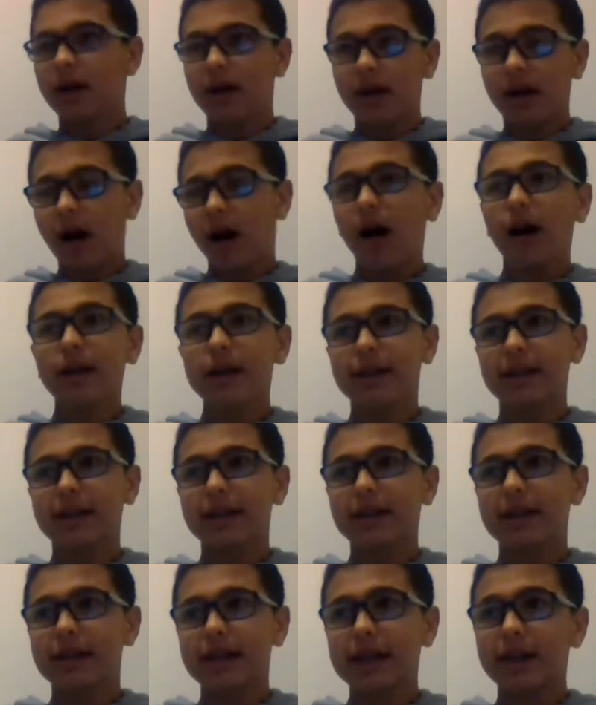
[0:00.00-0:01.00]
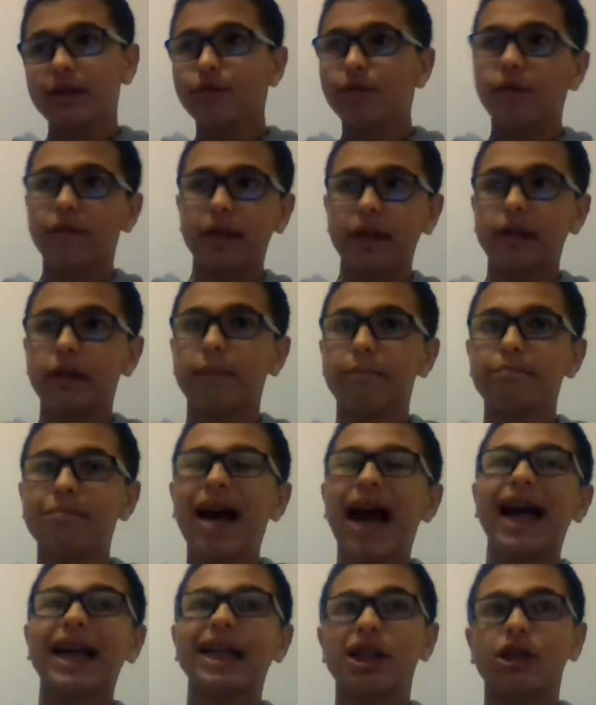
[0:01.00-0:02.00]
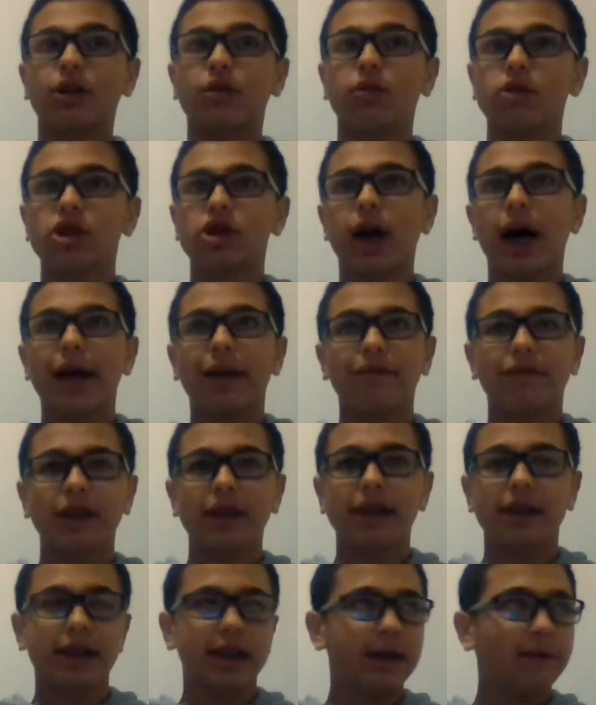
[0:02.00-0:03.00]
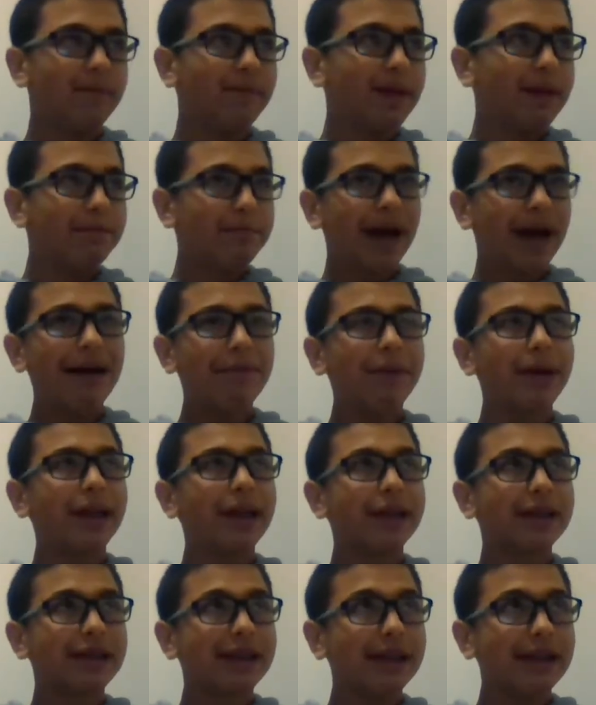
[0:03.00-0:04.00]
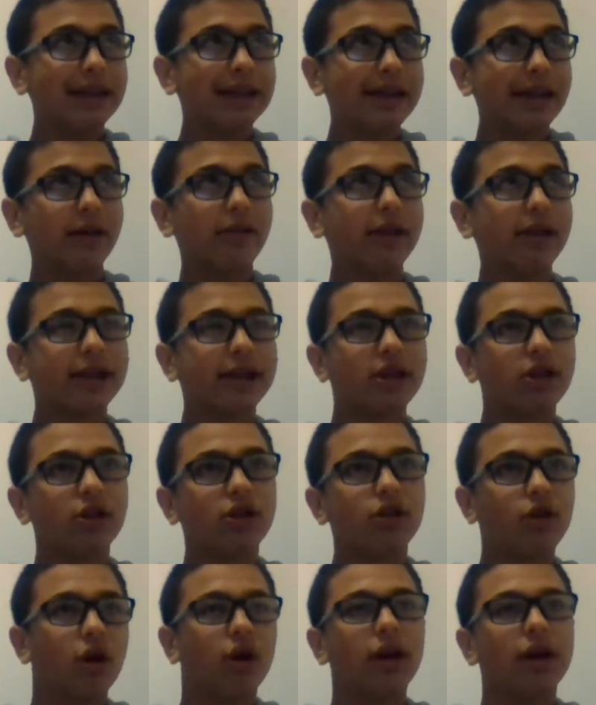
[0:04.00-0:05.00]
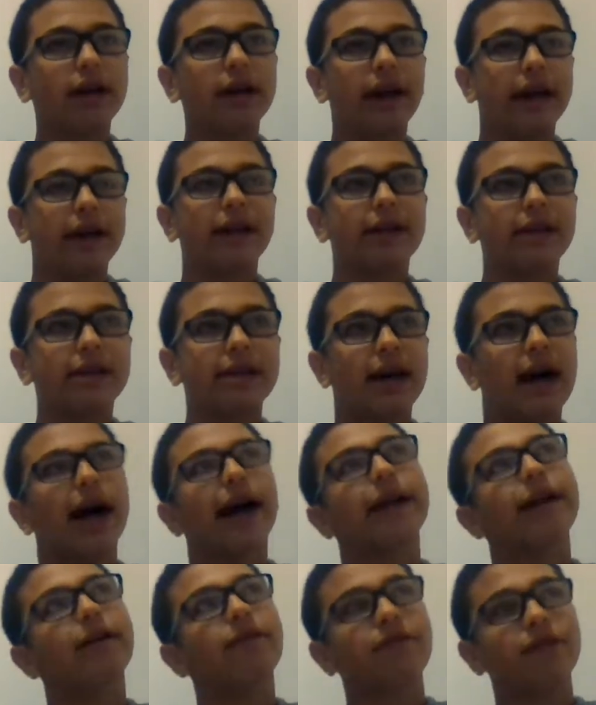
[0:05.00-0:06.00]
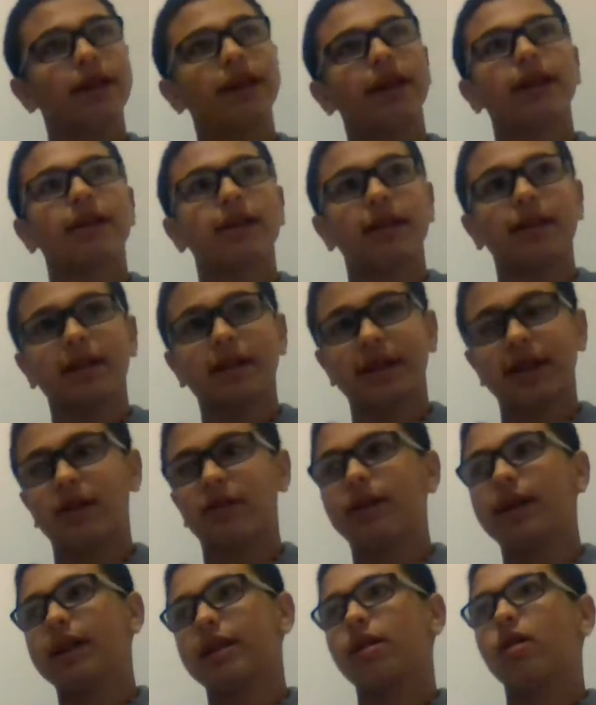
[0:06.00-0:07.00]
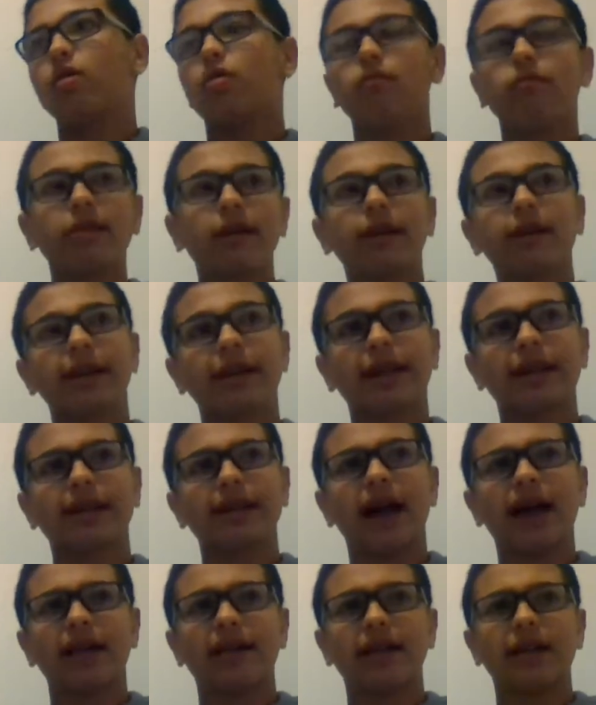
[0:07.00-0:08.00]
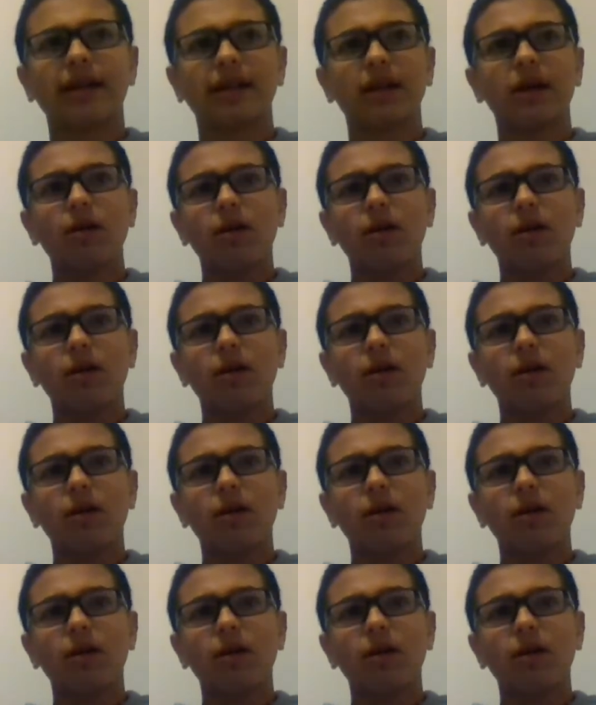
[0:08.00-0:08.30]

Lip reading: Constantine, you have like the magical side of DC. Batman is the serious Dark Knight side of things, the serious realistic side of things.